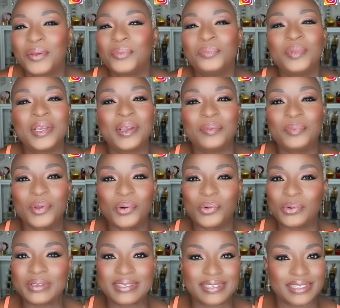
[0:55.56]
big up your
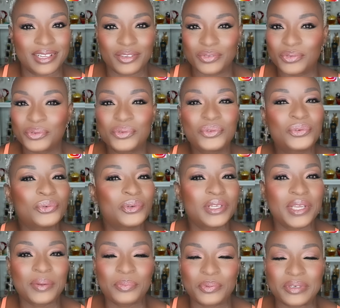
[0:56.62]
whole self.
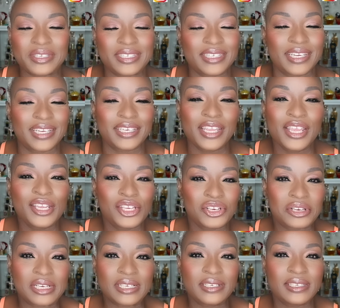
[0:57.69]
Truly appreciate
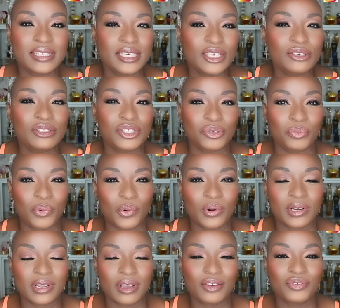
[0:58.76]
your continued
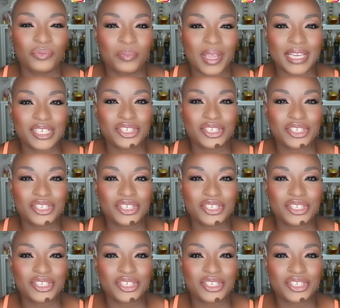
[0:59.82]
support of my